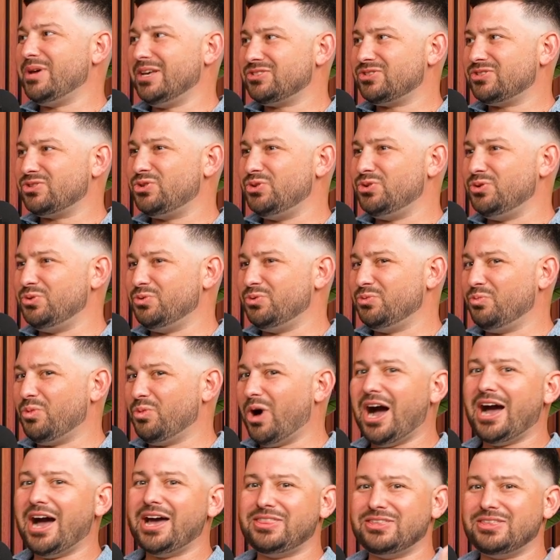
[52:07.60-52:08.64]
as to
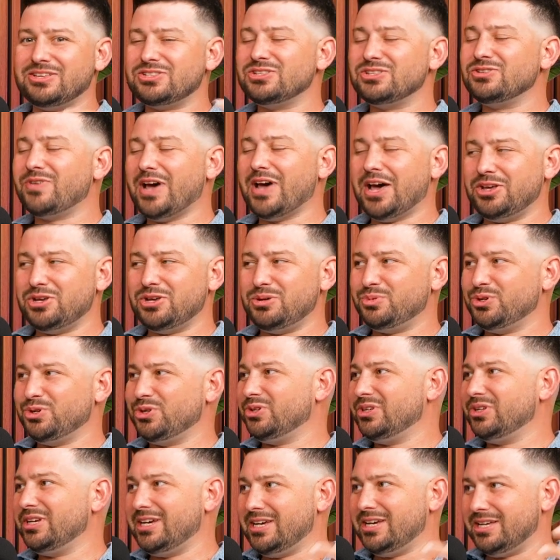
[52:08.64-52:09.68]
why this is
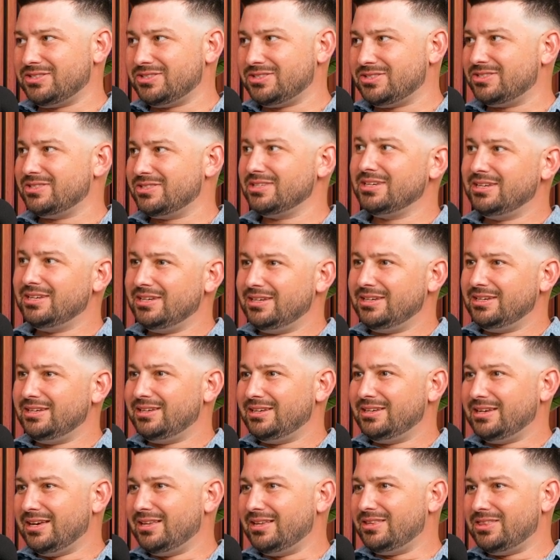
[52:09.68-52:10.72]
valuable.
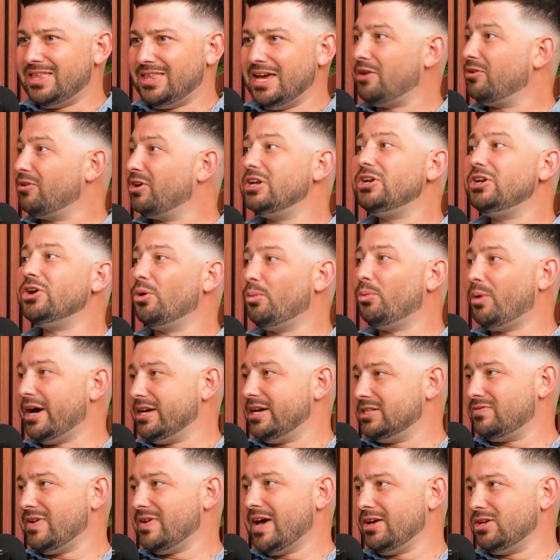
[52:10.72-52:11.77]
They already know why
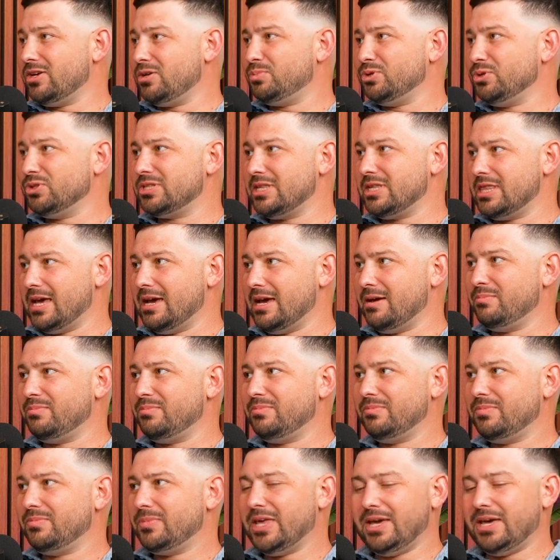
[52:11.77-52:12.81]
it's valuable to
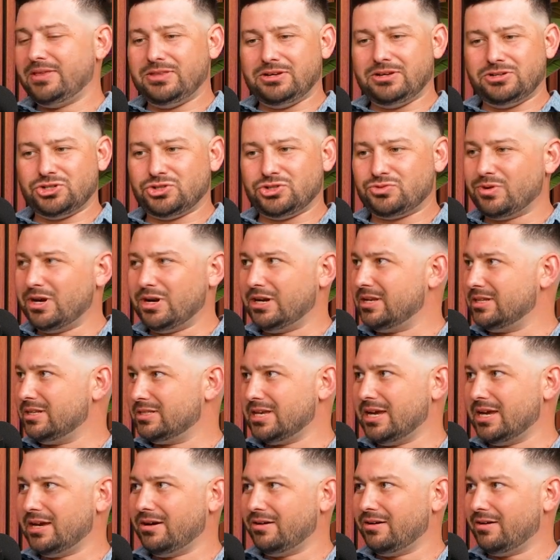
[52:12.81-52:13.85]
them and they're just ready to
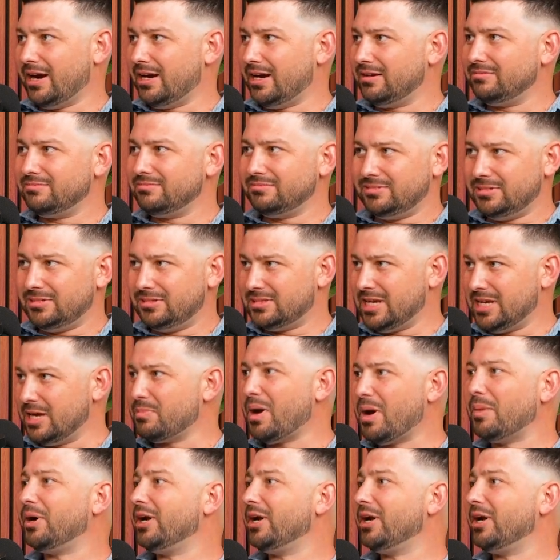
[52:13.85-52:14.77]
say, all right, take my